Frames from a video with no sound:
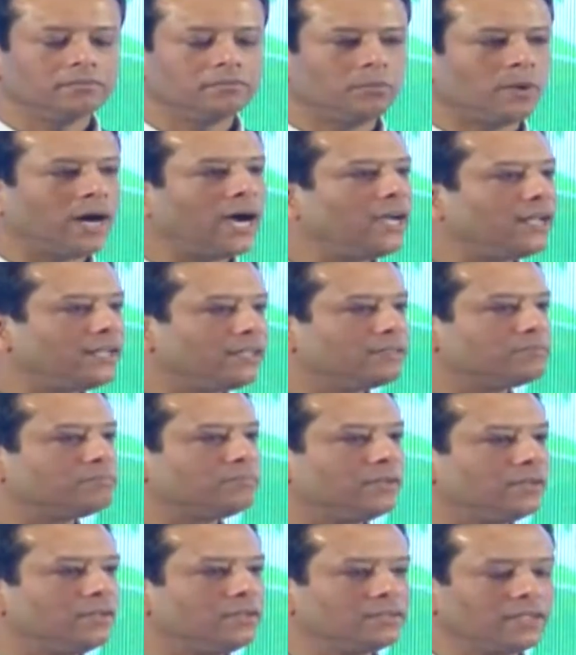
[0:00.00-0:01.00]

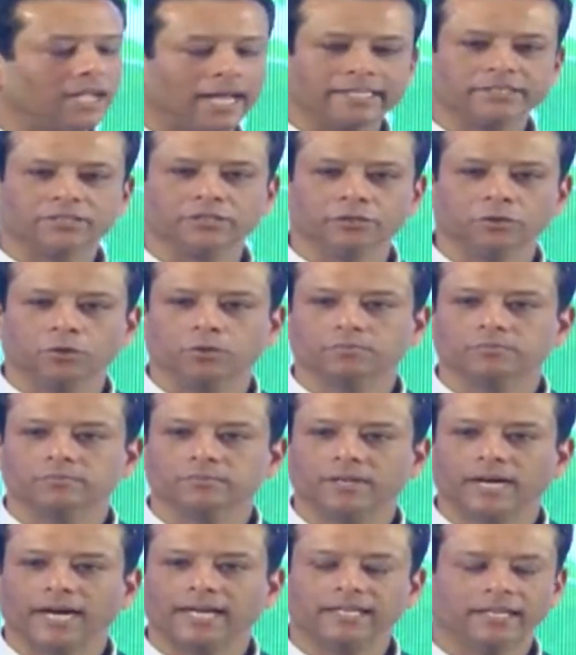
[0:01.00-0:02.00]
while, as you know,
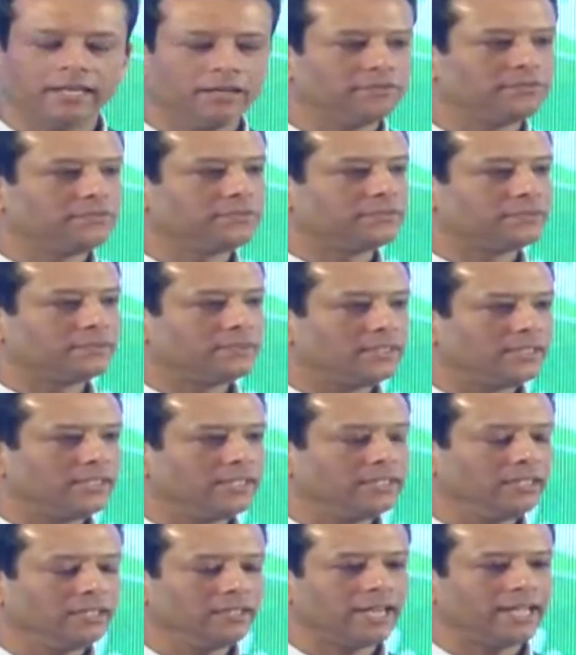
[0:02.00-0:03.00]
I live
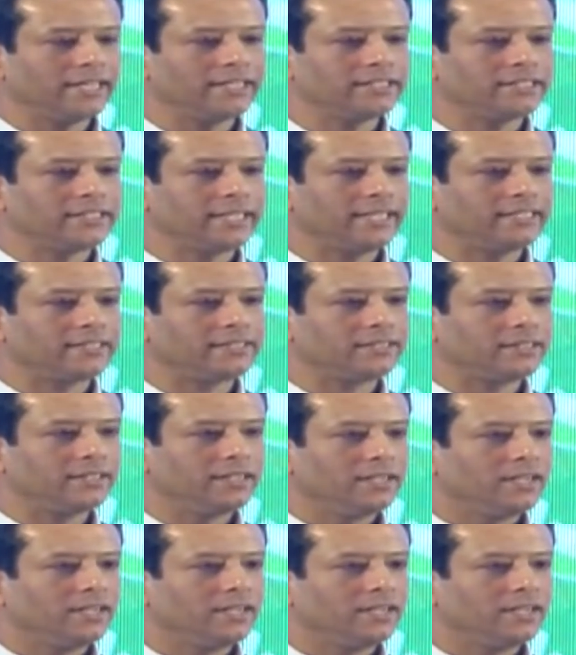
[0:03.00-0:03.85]
in the United States,